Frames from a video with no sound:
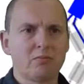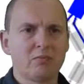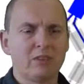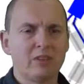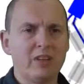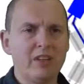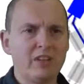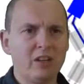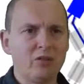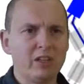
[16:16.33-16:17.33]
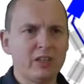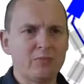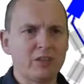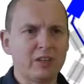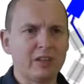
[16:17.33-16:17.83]
These
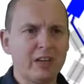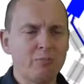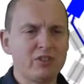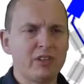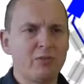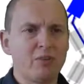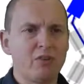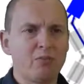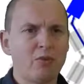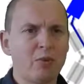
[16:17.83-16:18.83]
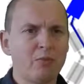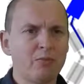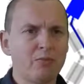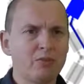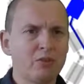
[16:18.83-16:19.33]
algorithms can present a bit of a
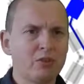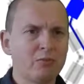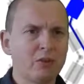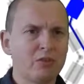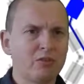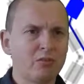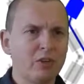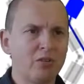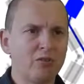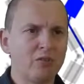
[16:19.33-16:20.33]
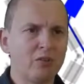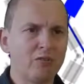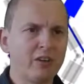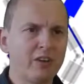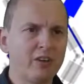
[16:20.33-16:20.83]
problem, of course, because when you
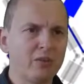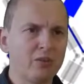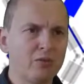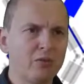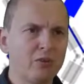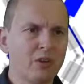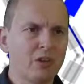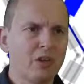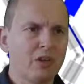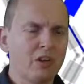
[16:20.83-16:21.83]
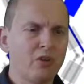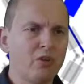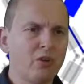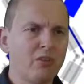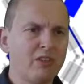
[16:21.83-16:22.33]
configure those, you
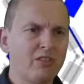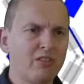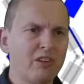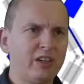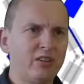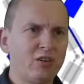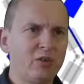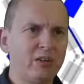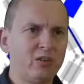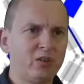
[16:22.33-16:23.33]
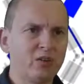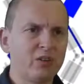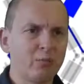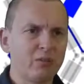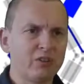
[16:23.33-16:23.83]
don't necessarily know that all the
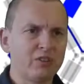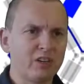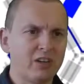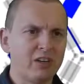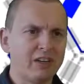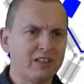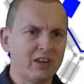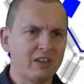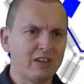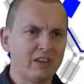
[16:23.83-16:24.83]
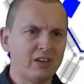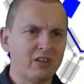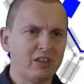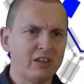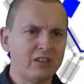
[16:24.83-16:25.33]
couplers are exactly
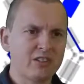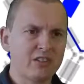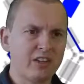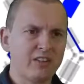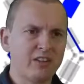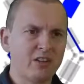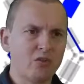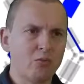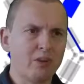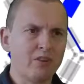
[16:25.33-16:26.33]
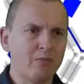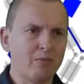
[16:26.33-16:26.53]
in the state that you want them.